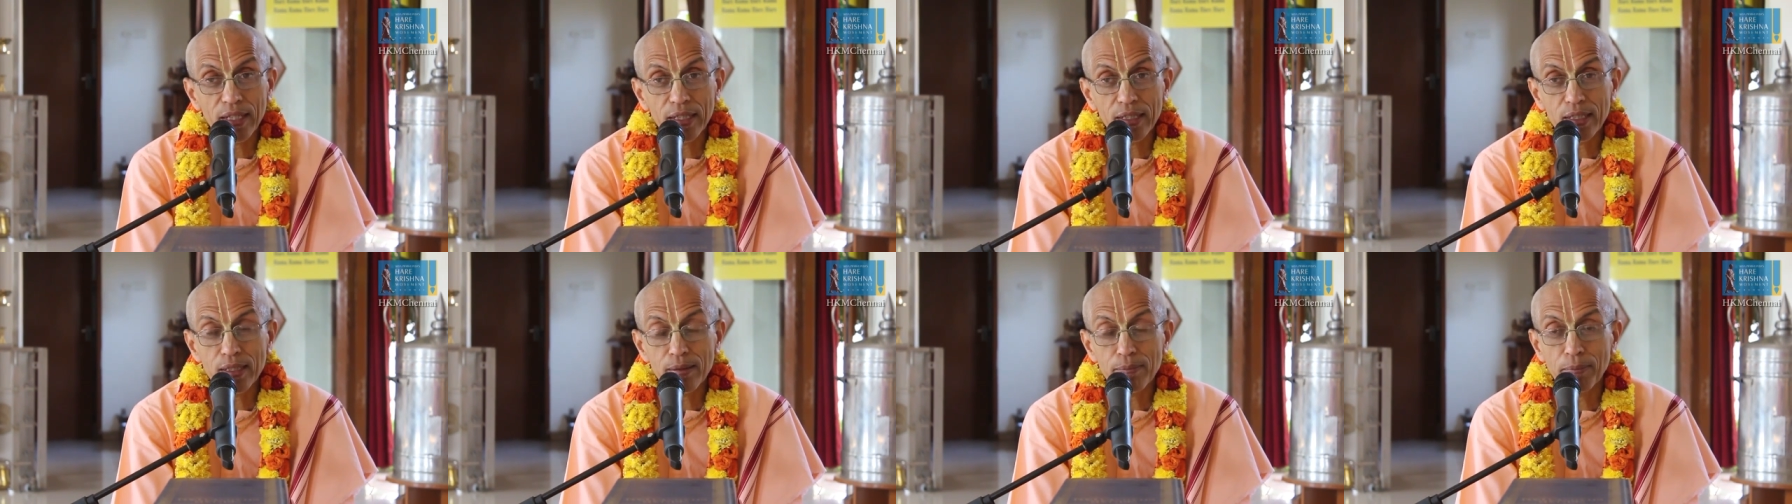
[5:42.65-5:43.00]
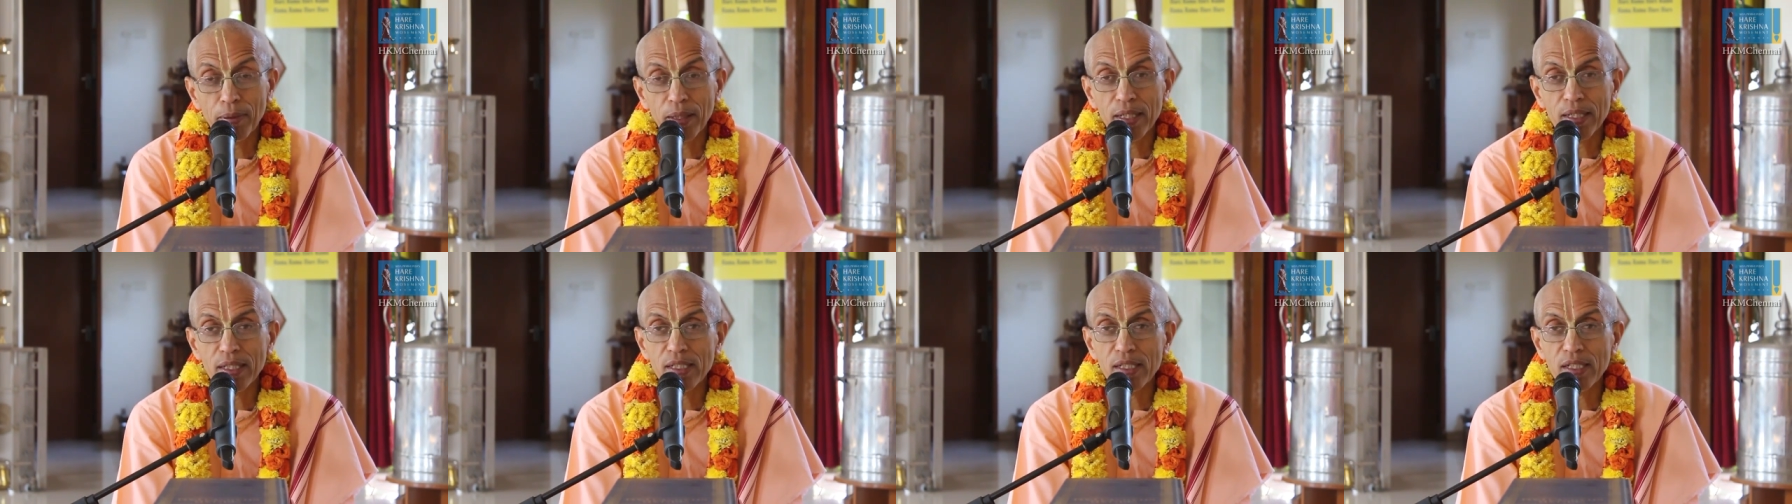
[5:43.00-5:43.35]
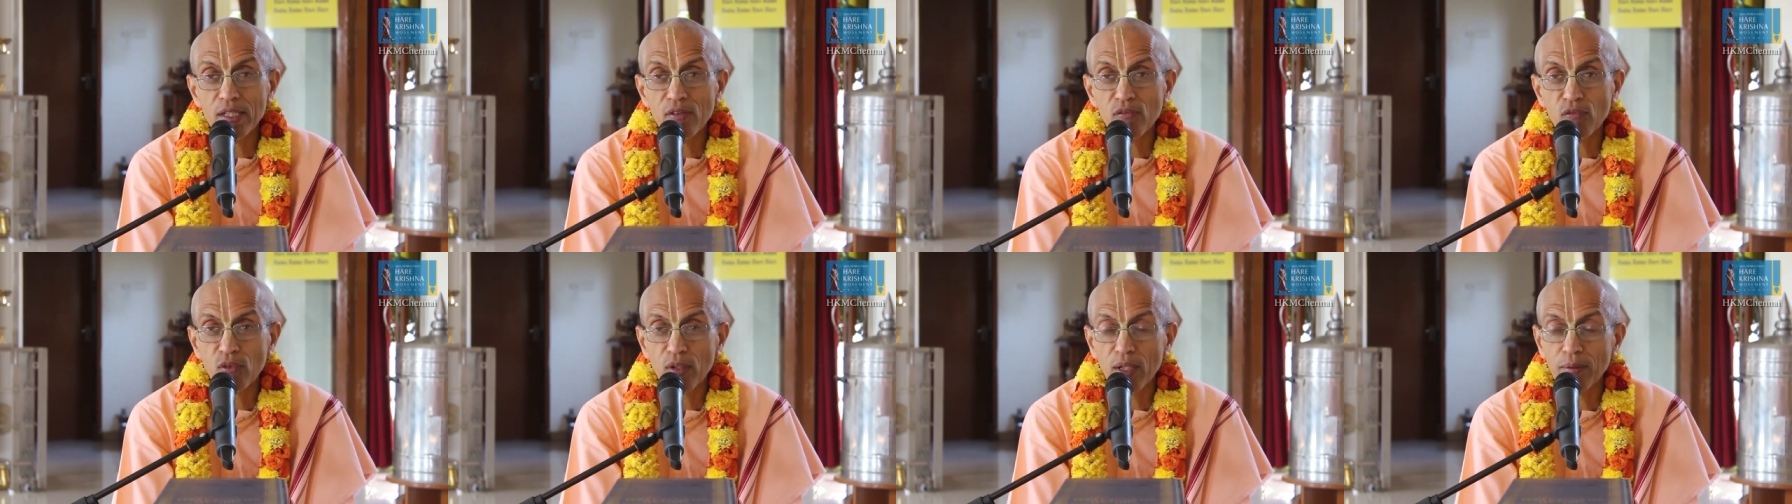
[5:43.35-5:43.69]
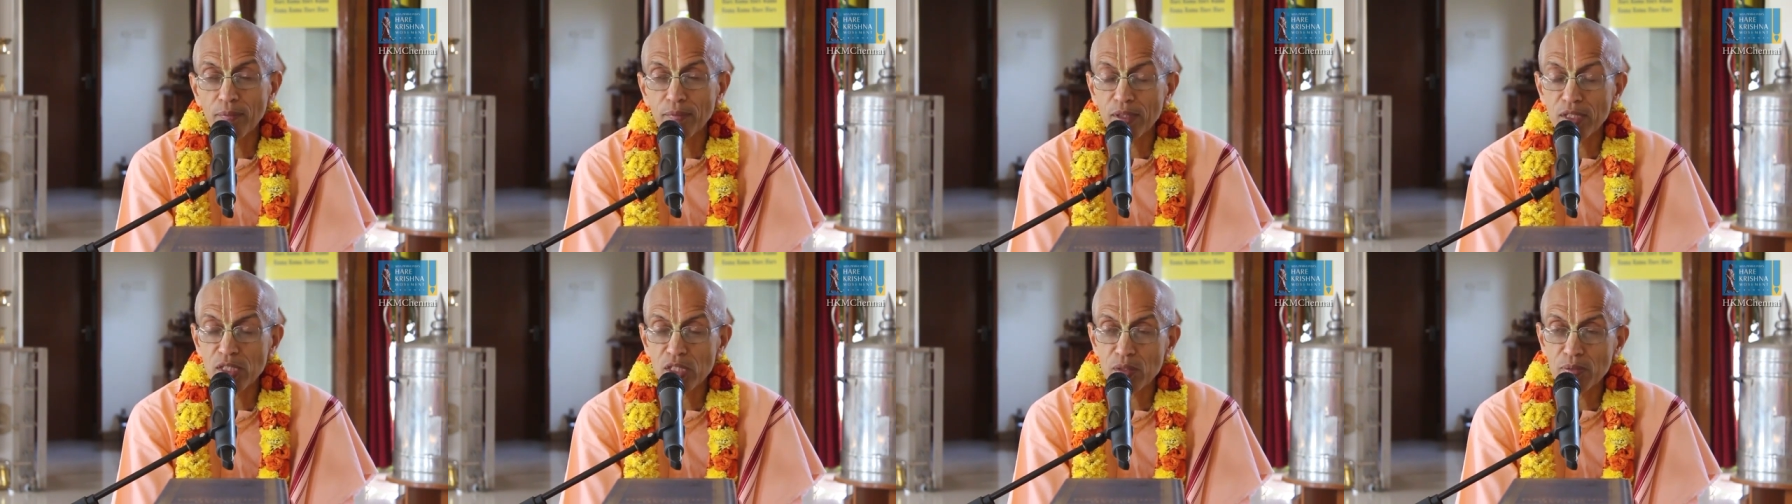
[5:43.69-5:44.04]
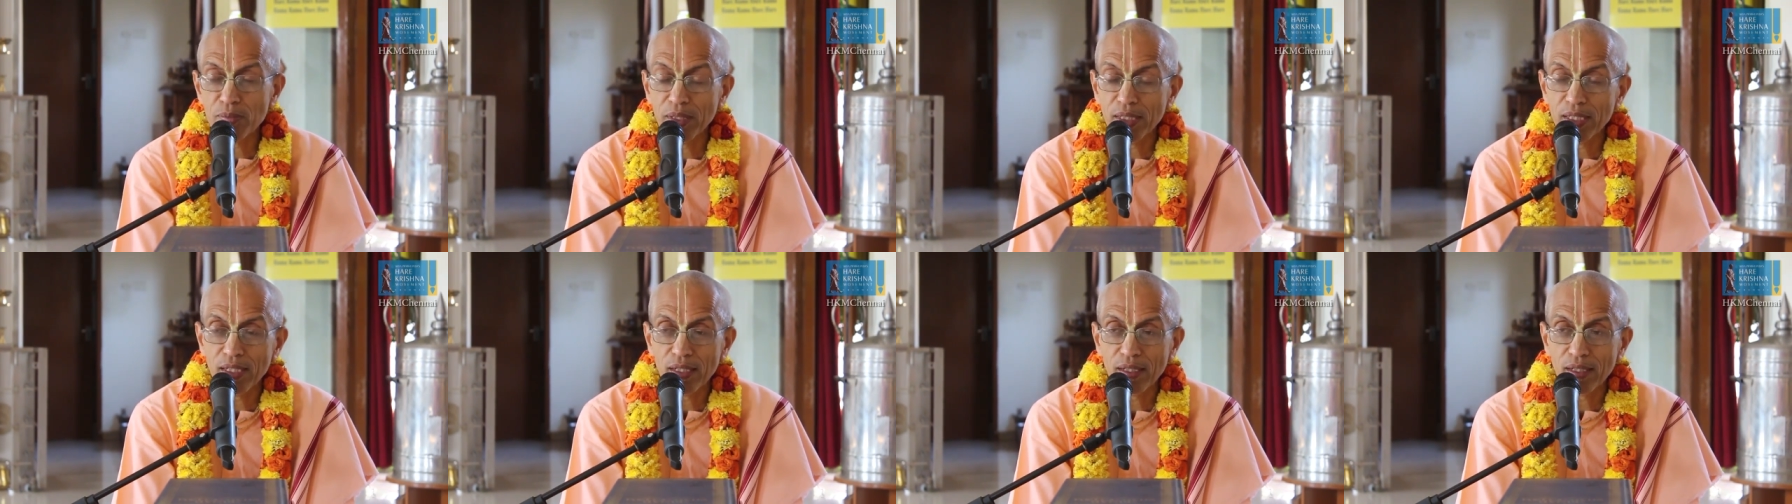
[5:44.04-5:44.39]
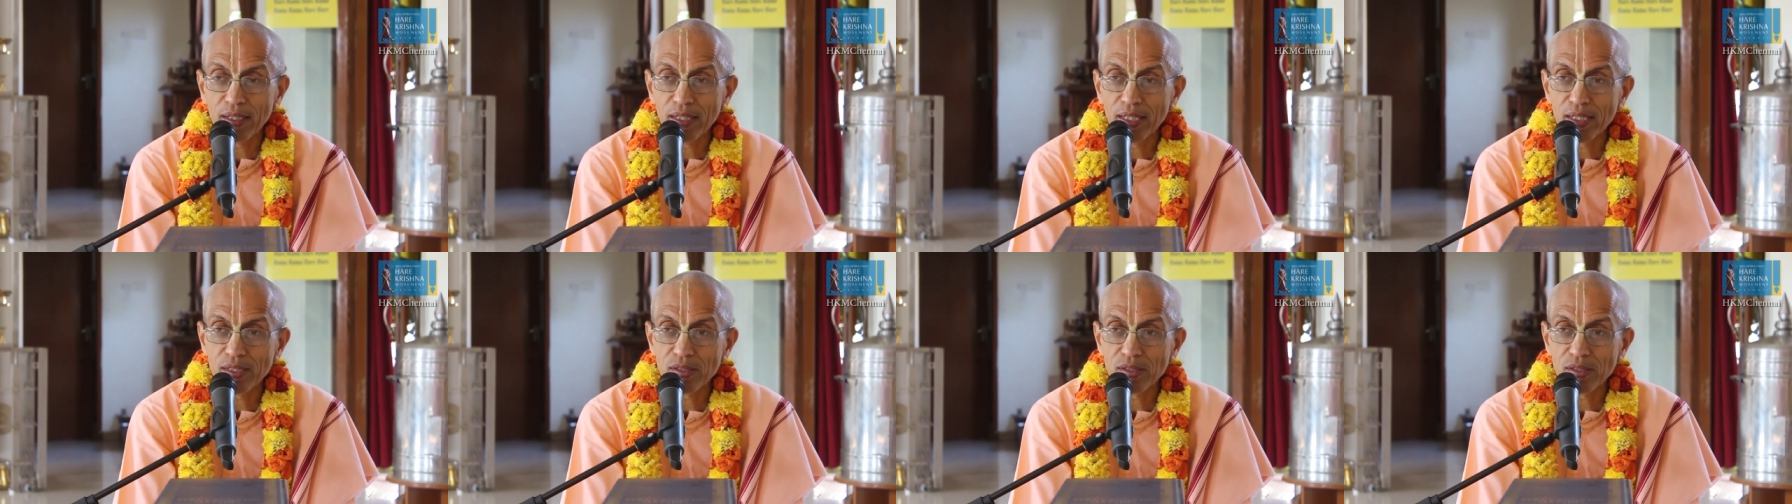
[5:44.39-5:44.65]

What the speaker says: anybody from this material